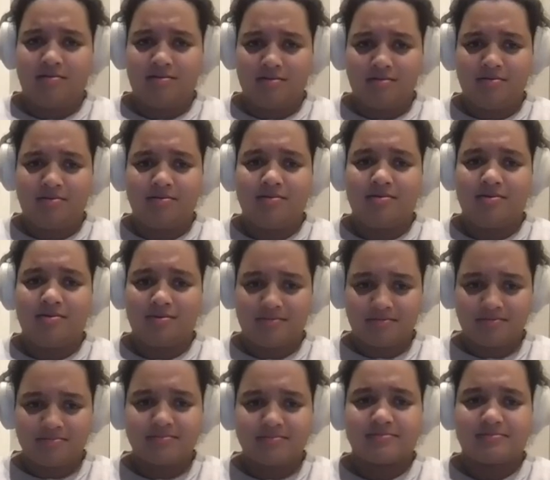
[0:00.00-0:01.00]

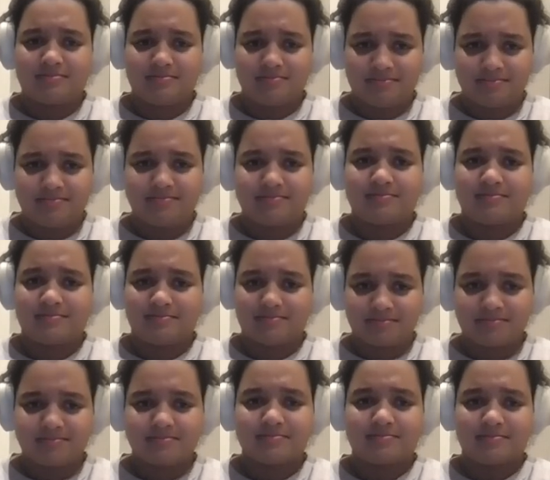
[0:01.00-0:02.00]

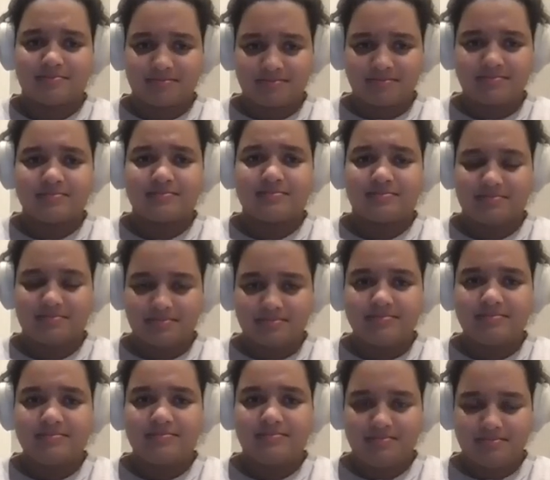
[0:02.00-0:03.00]

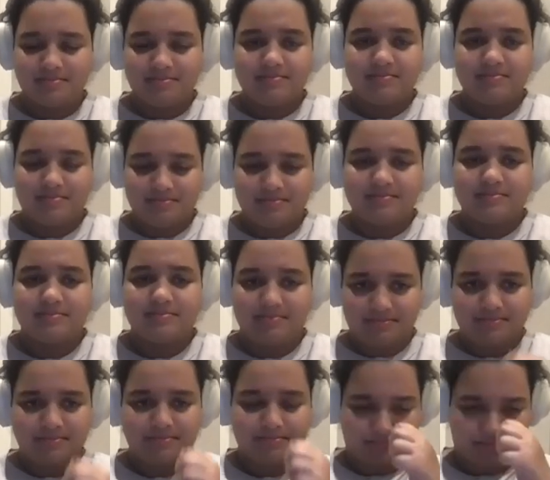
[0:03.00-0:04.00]

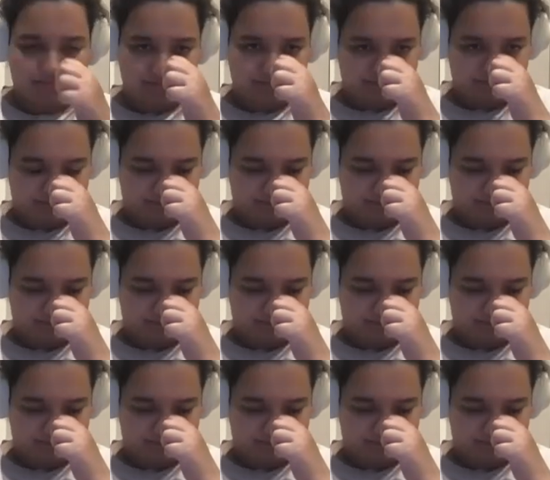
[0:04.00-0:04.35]
[no speech]